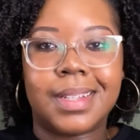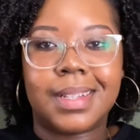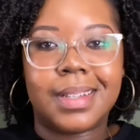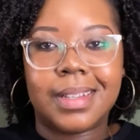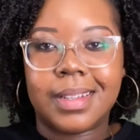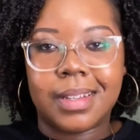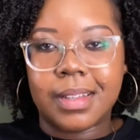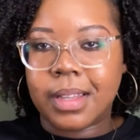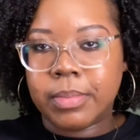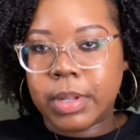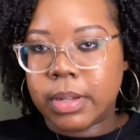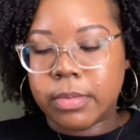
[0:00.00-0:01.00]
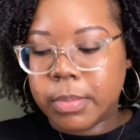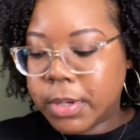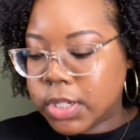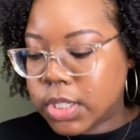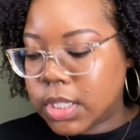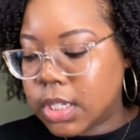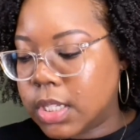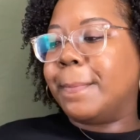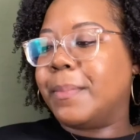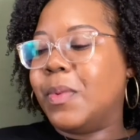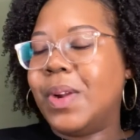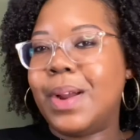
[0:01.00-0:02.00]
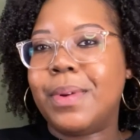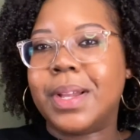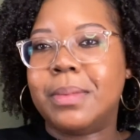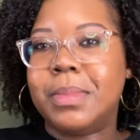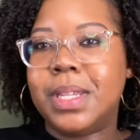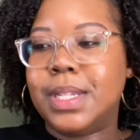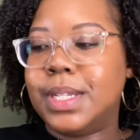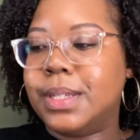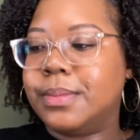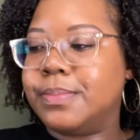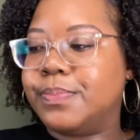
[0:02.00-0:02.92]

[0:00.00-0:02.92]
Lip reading: I'm not repurchasing this. Would I recommend it?